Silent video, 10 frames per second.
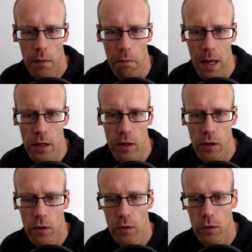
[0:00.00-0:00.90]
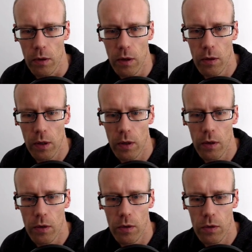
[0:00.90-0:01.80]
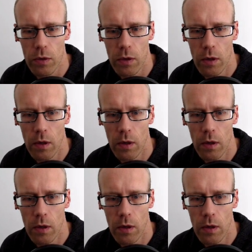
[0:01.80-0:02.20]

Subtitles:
menus, logos,